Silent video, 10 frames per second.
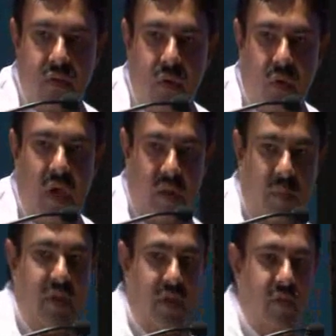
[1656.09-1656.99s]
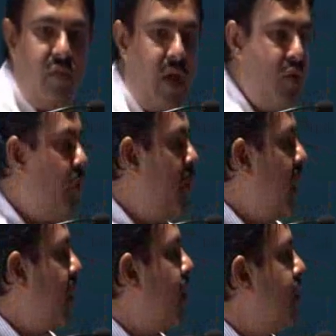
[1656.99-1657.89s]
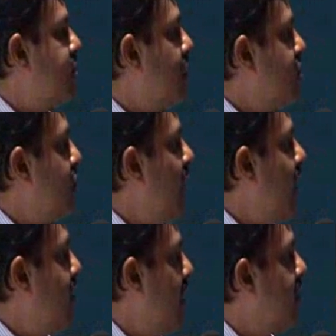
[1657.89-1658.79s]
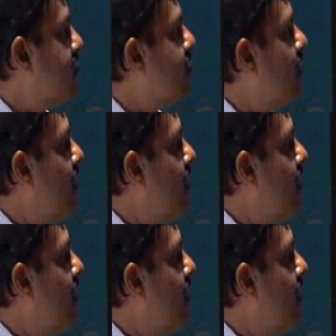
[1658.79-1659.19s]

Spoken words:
So you can imagine if I have to make such 12 things,